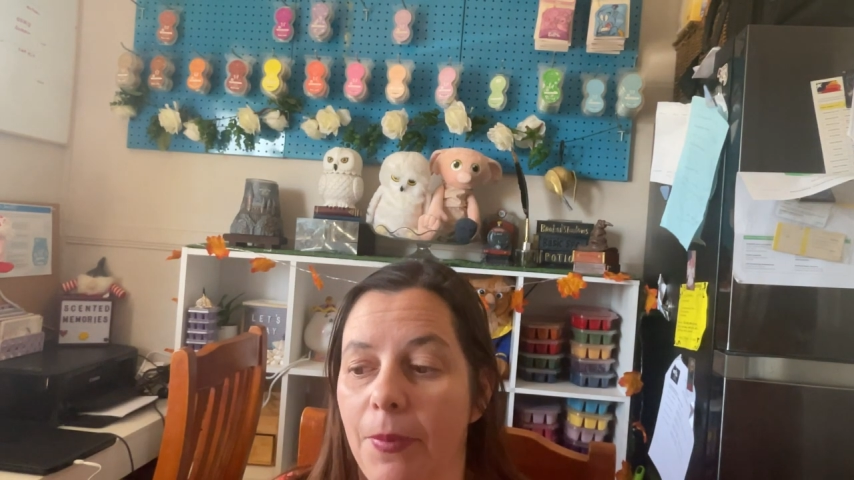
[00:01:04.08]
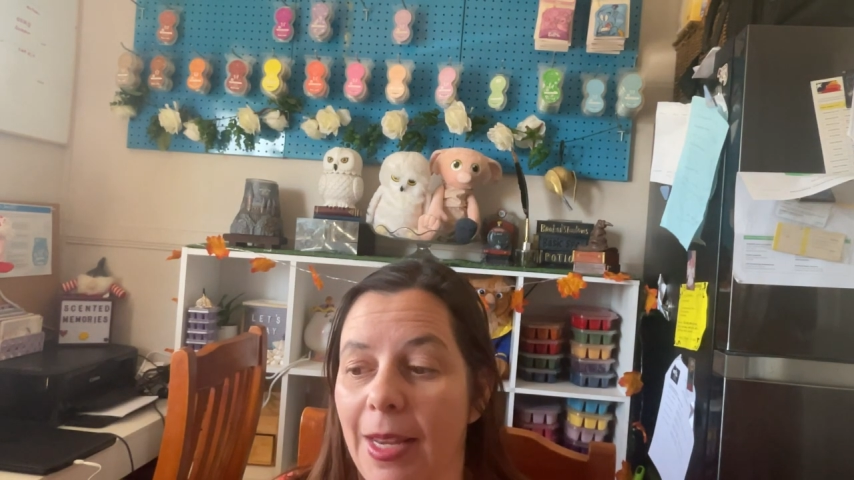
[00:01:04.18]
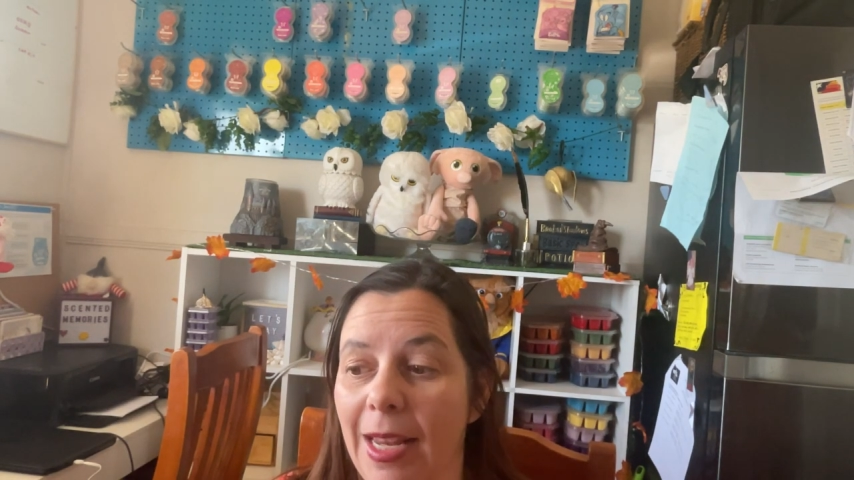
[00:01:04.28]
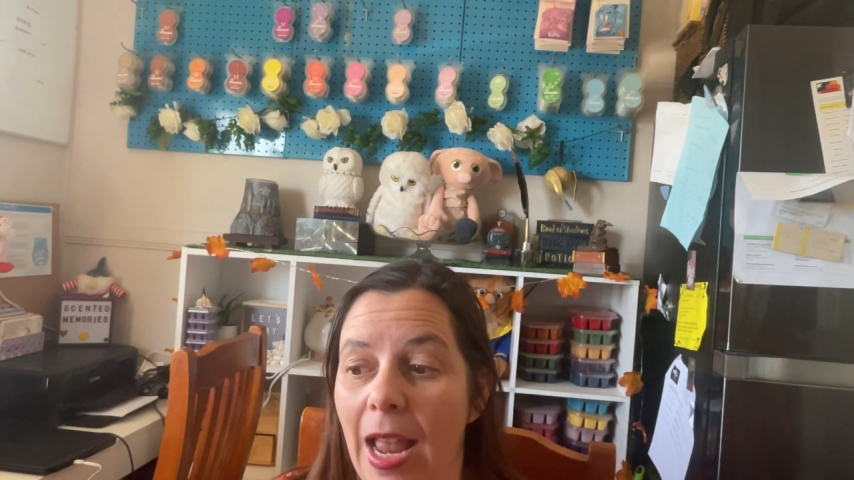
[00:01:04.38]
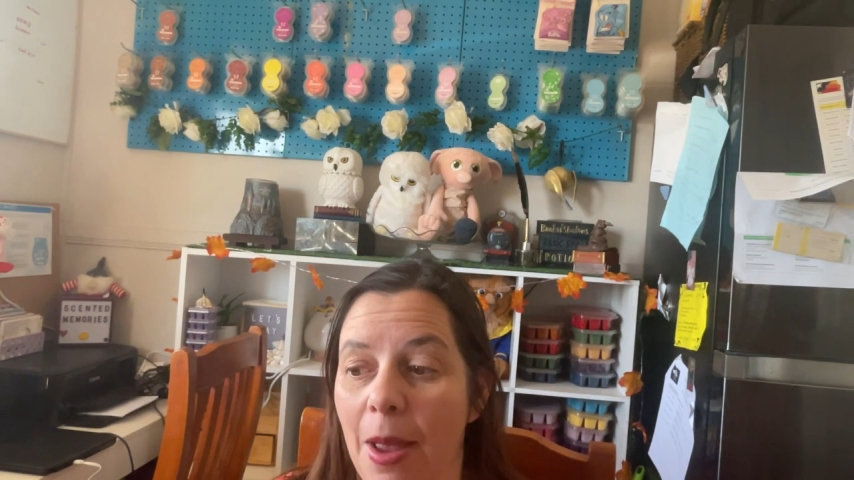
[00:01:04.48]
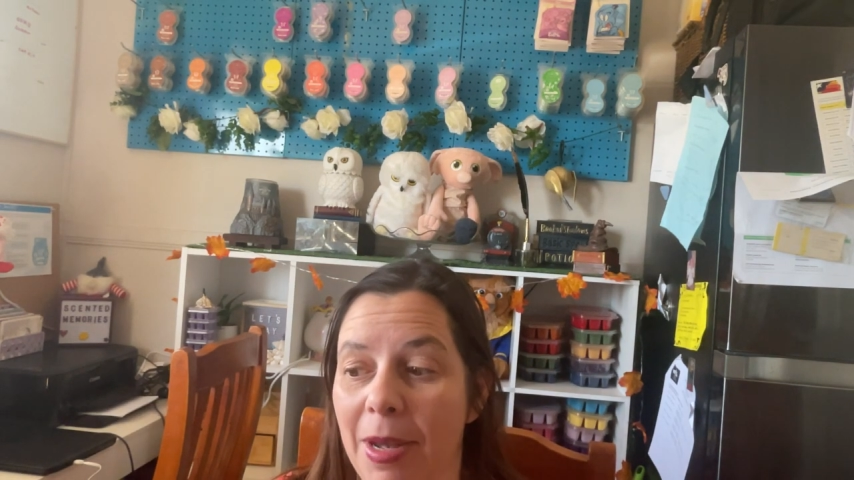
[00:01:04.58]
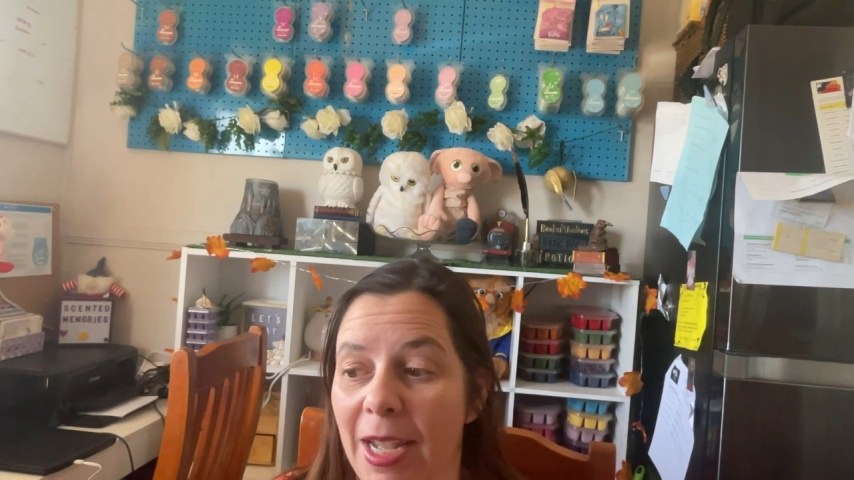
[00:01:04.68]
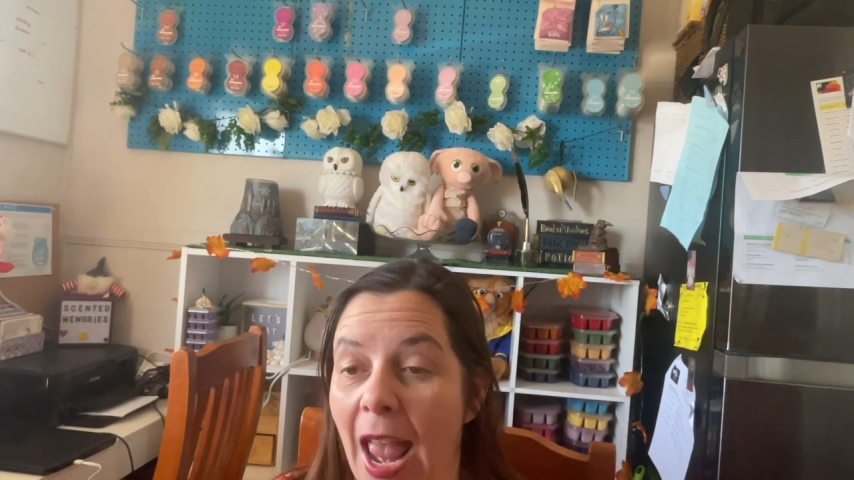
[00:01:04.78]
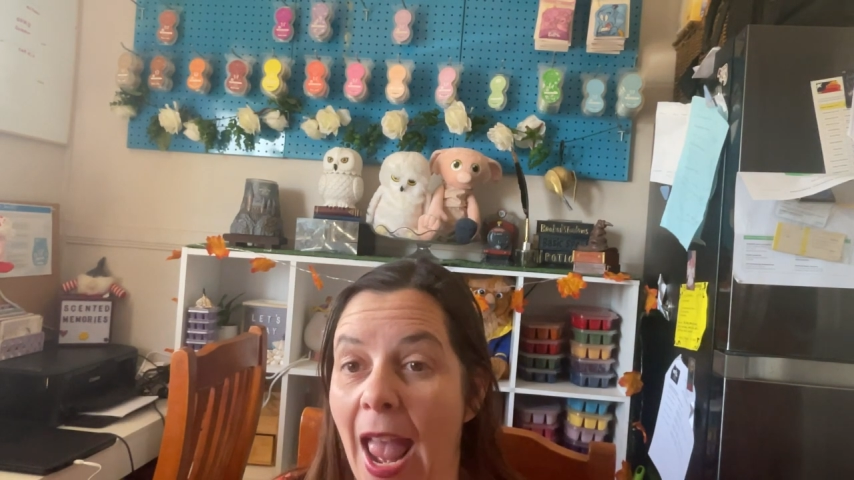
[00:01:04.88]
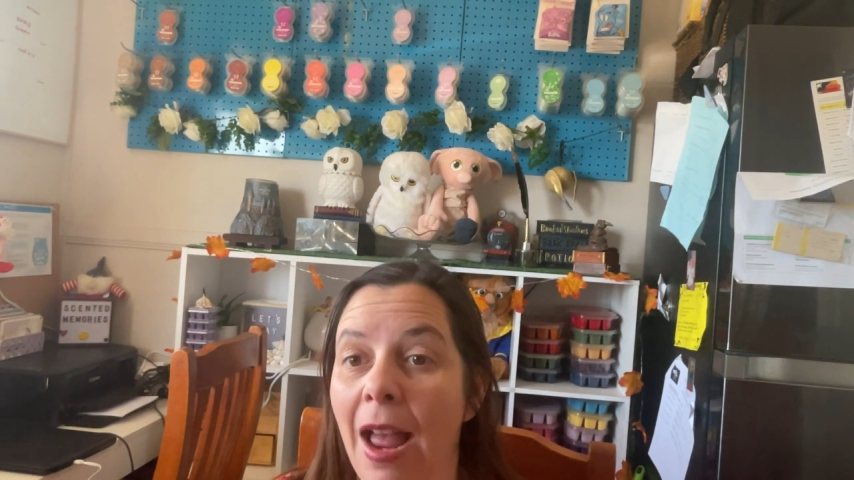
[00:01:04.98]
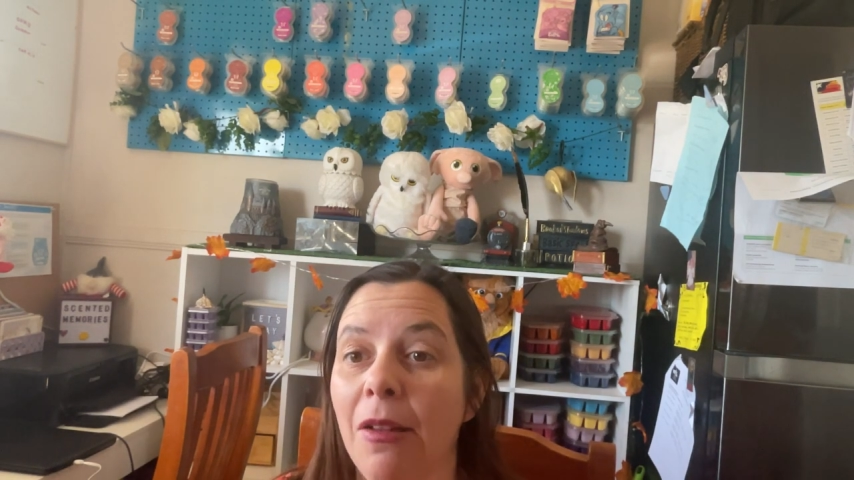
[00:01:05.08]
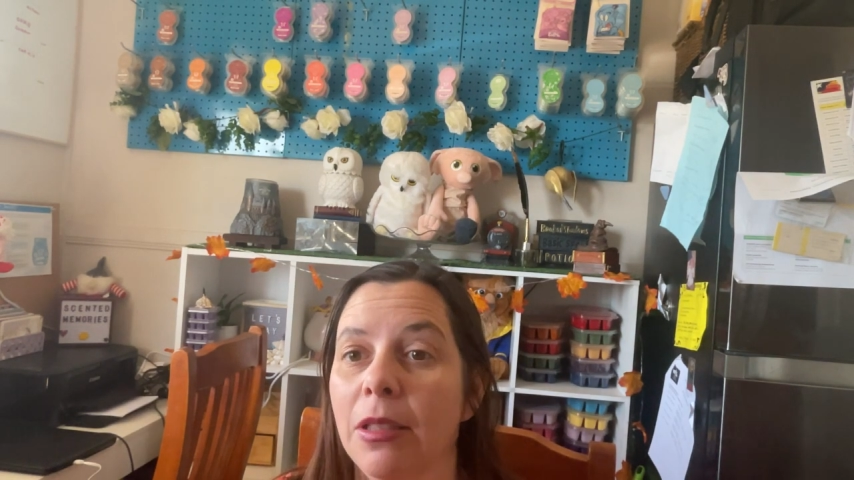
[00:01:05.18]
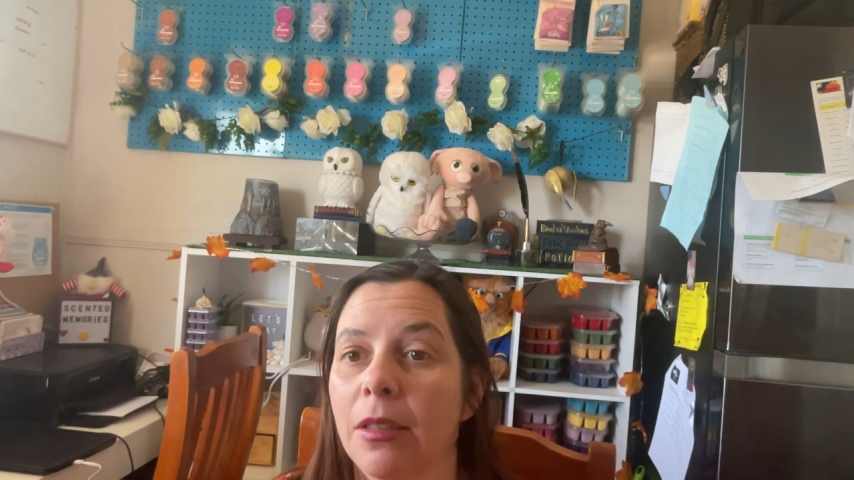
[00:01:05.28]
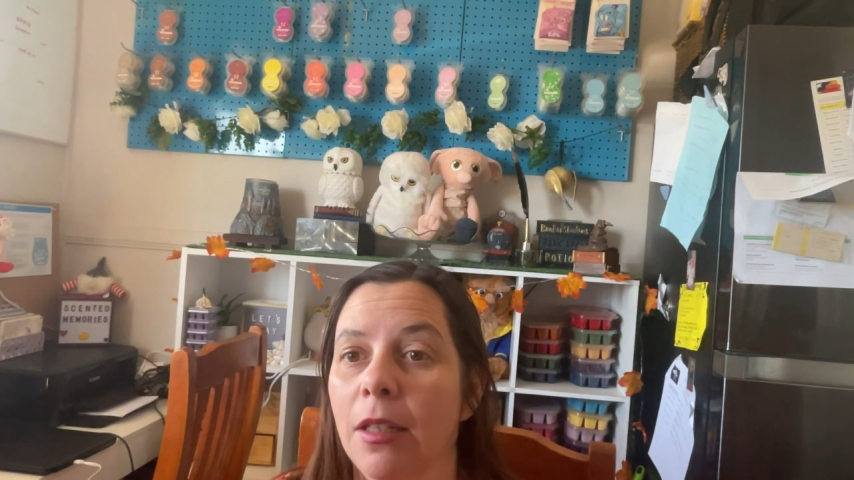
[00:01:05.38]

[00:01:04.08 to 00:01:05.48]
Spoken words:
coming out